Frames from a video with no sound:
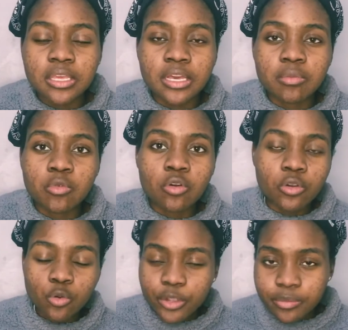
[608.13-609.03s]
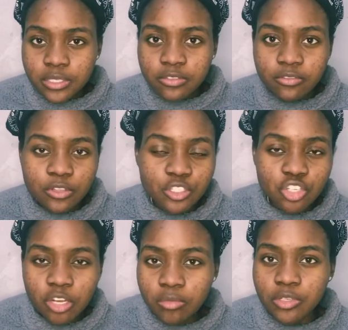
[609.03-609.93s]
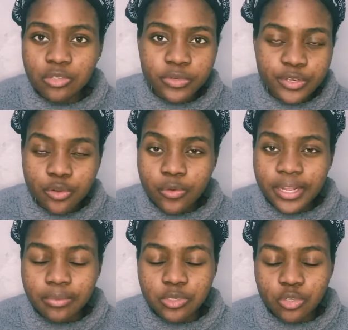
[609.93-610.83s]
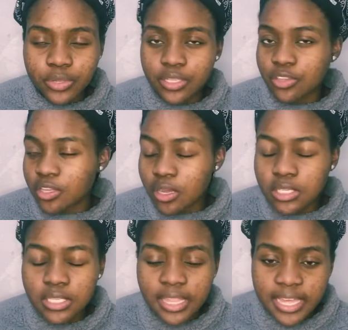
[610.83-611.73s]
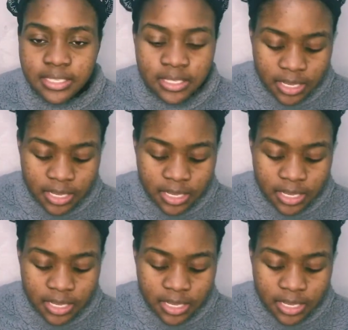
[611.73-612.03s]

more equipped for the job, and know what I'm doing? You can ask that.